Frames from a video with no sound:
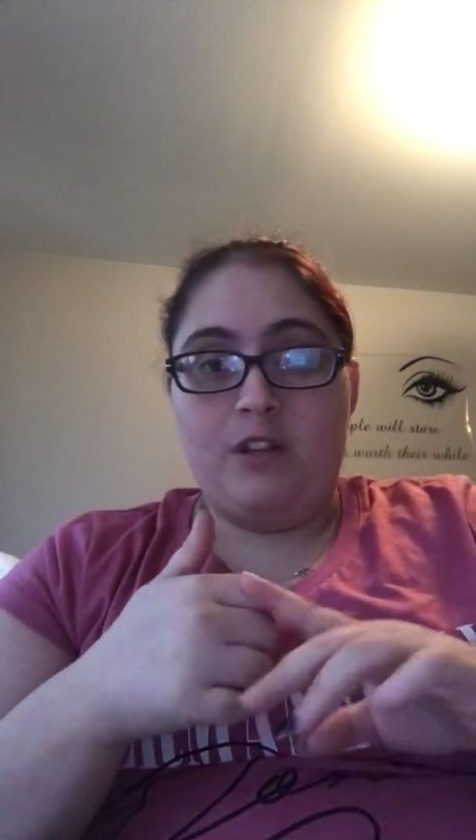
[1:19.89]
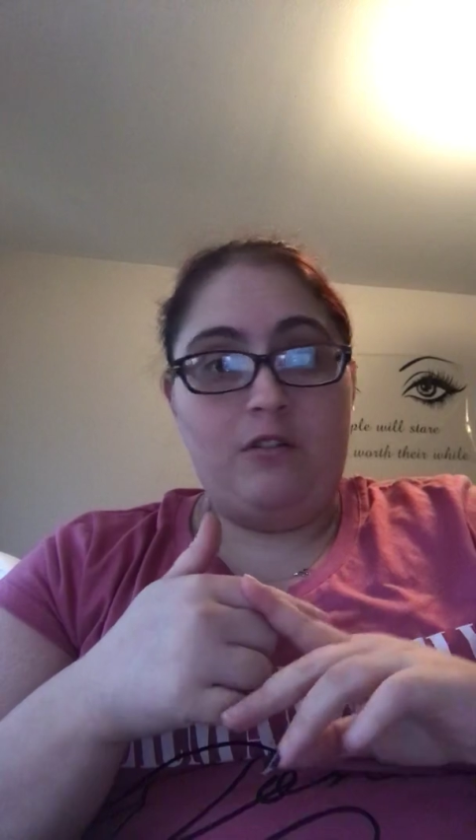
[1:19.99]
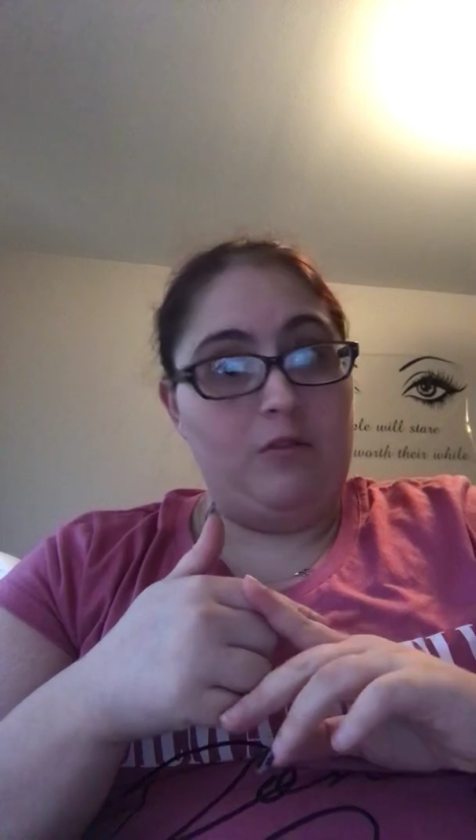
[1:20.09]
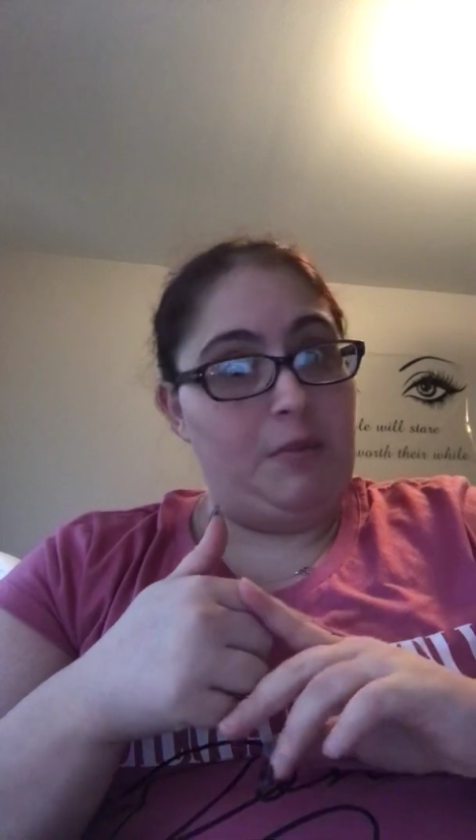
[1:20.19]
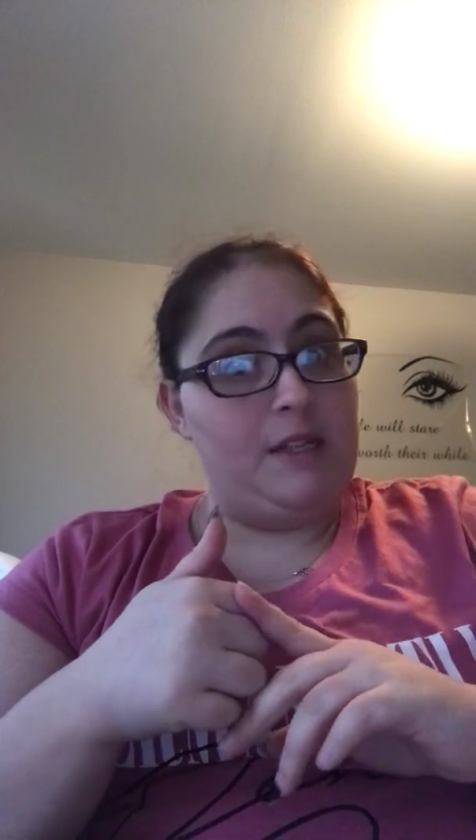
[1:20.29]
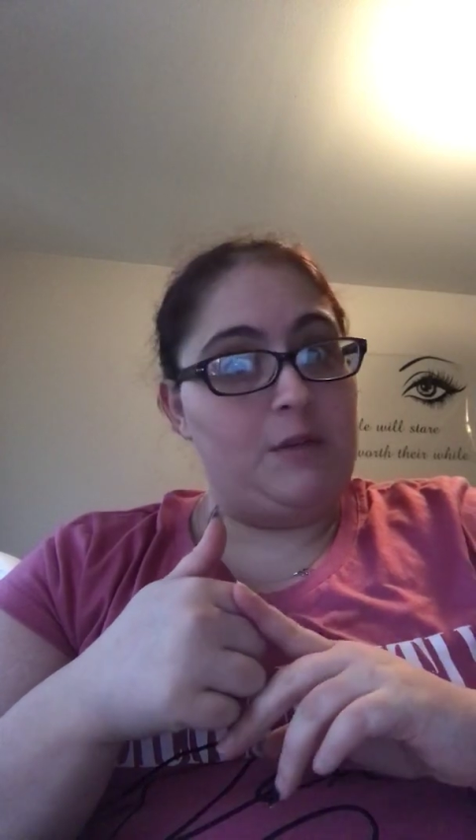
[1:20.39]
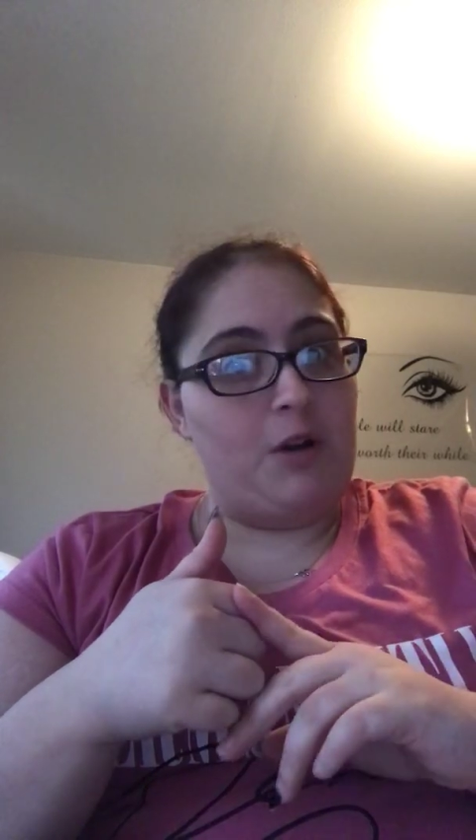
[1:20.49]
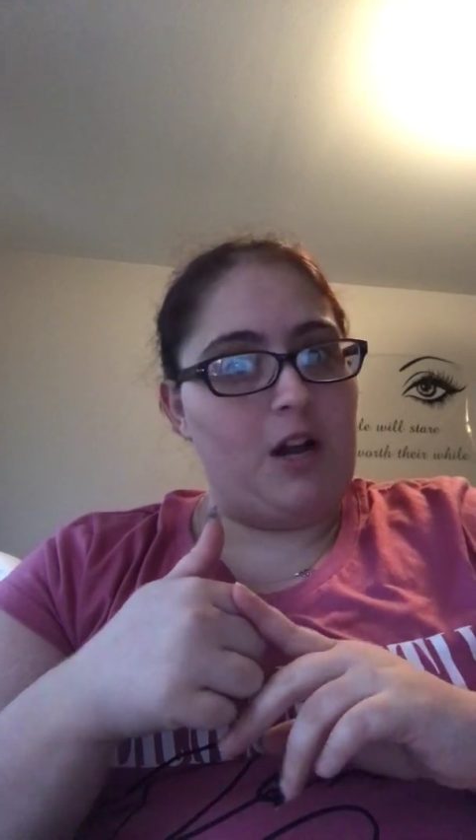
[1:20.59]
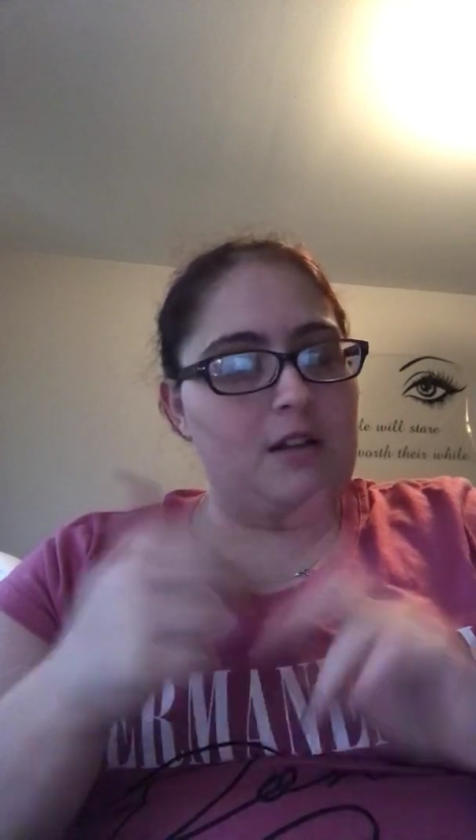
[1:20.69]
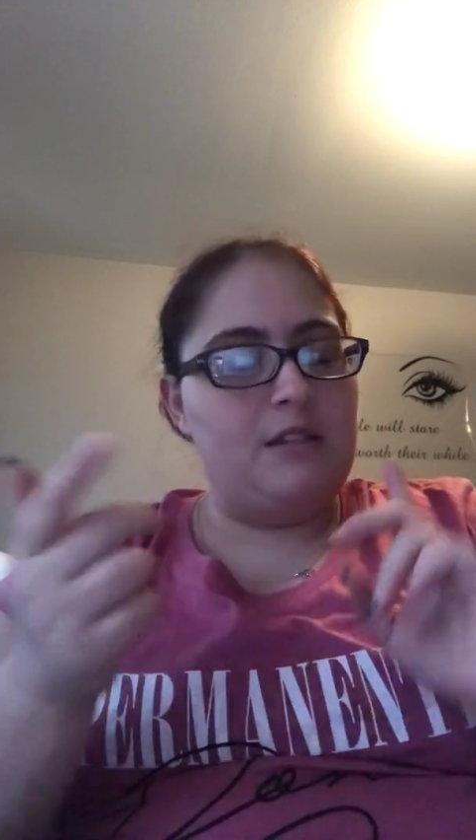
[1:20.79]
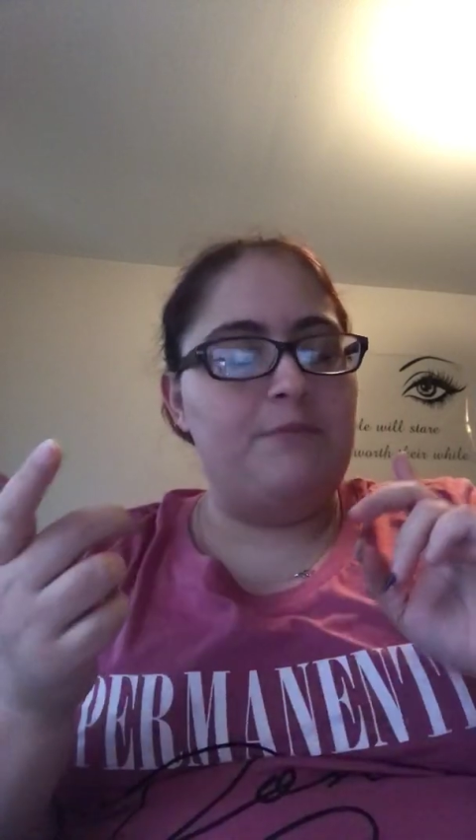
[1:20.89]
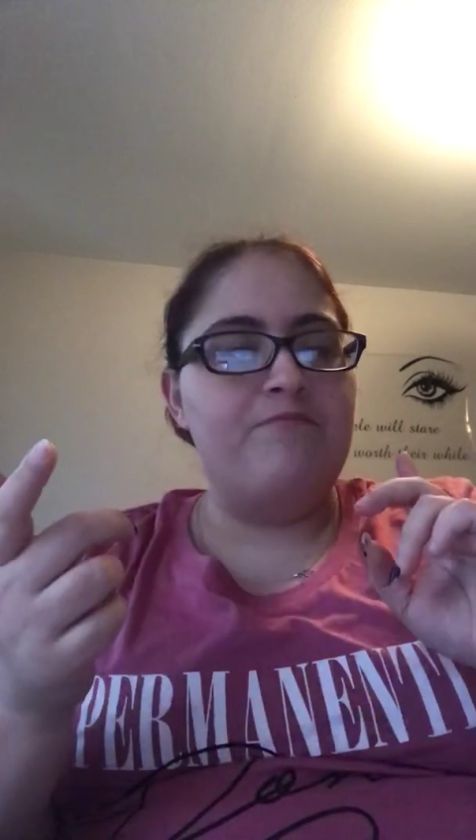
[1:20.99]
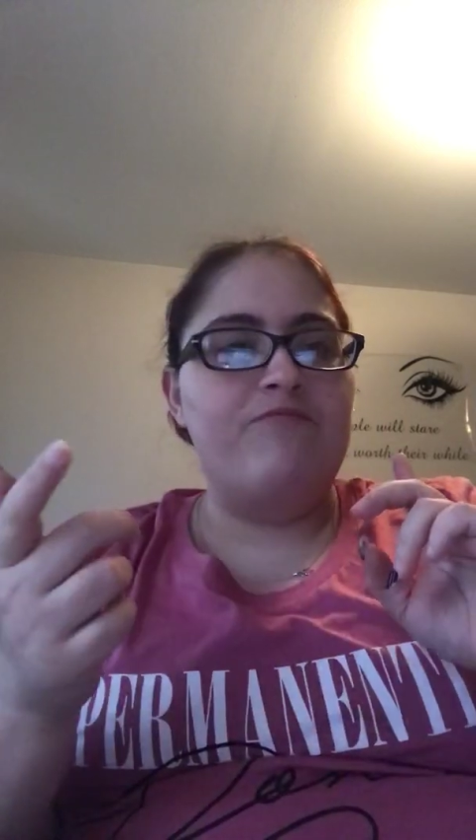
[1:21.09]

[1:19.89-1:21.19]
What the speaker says: You'd be surprised.